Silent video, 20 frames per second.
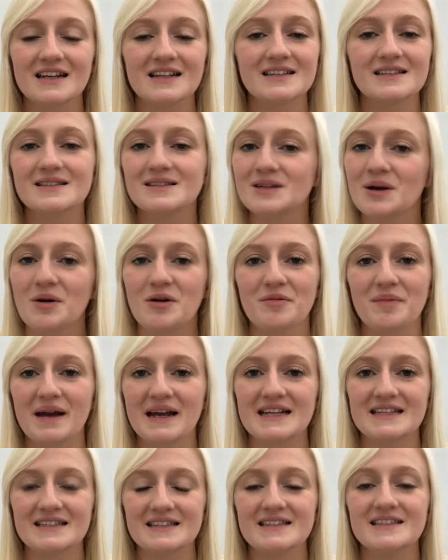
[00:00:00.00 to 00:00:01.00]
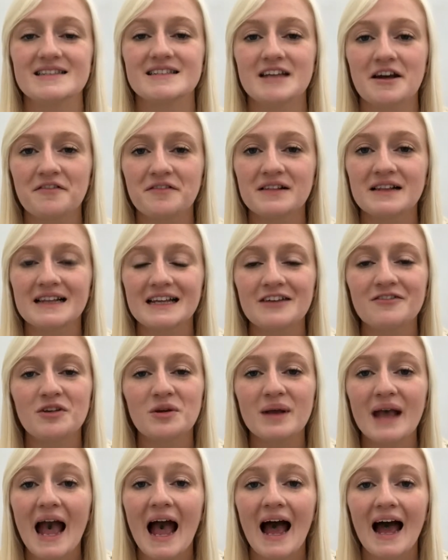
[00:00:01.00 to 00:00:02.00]
so amazing. So definitely, if
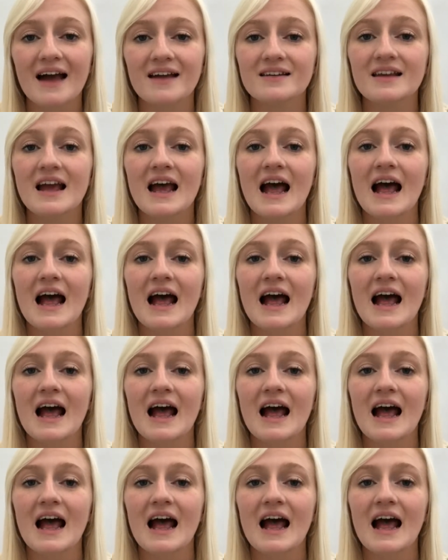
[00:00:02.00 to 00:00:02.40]
you can,